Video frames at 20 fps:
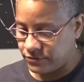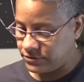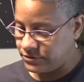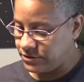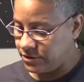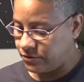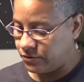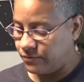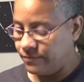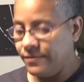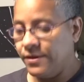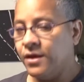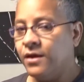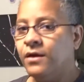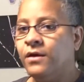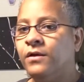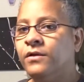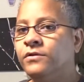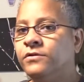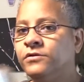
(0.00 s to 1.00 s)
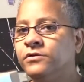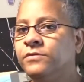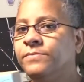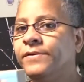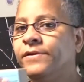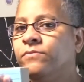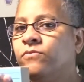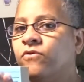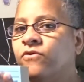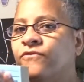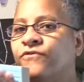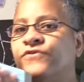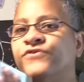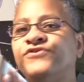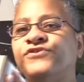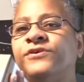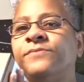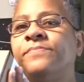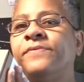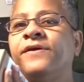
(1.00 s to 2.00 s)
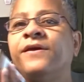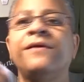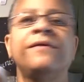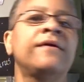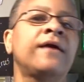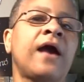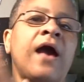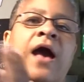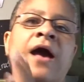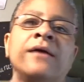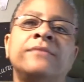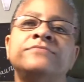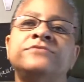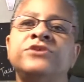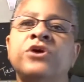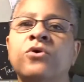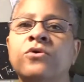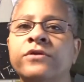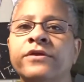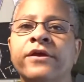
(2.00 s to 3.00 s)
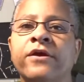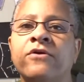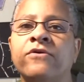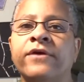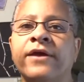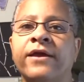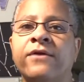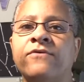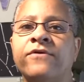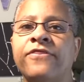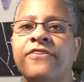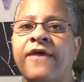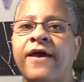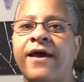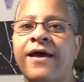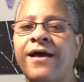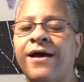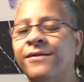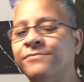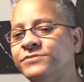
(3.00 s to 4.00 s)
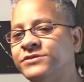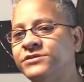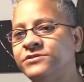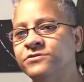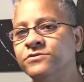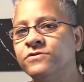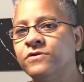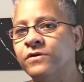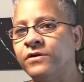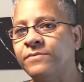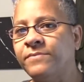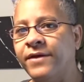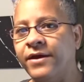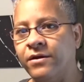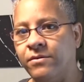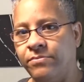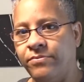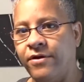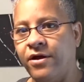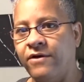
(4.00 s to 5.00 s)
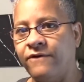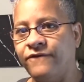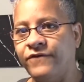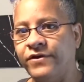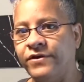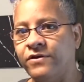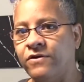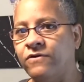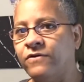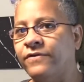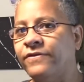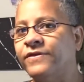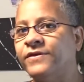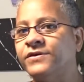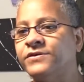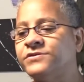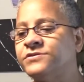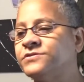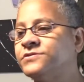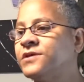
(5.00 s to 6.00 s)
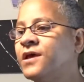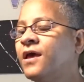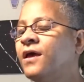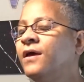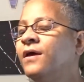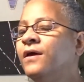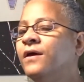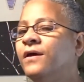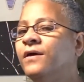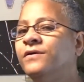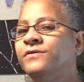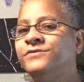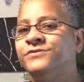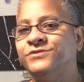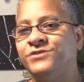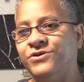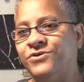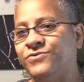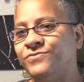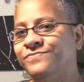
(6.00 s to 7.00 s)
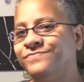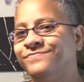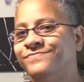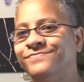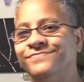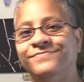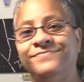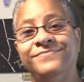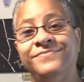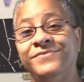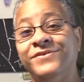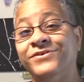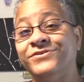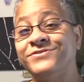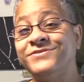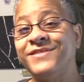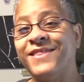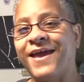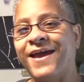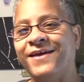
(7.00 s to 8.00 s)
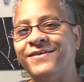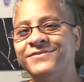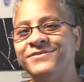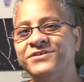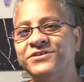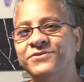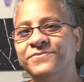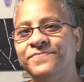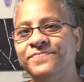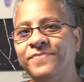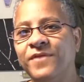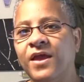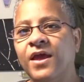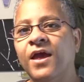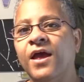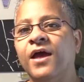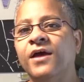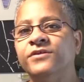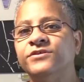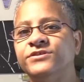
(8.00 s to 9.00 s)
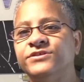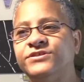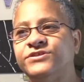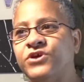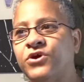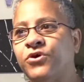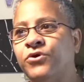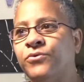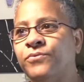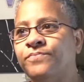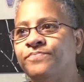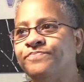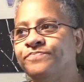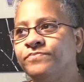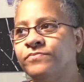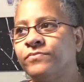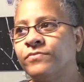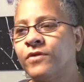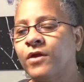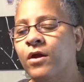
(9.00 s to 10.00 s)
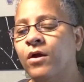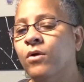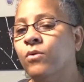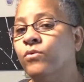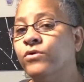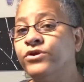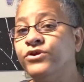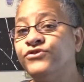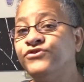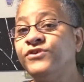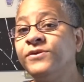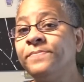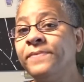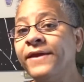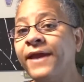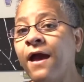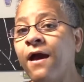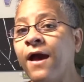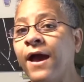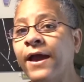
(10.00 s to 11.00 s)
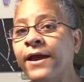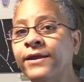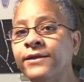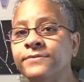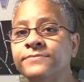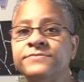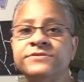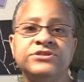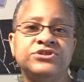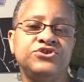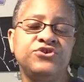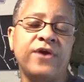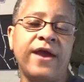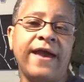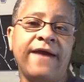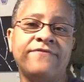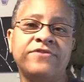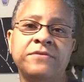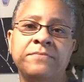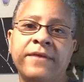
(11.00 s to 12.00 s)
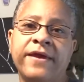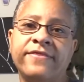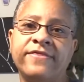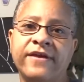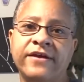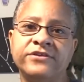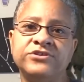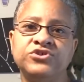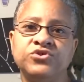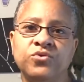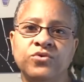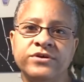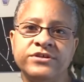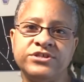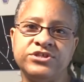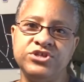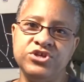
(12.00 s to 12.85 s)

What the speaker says: So a little bit more for shipping. I'm totally okay with that. I'm still going to make a profit on this. So there's that. So when you're shipping out items, you have to make that choice.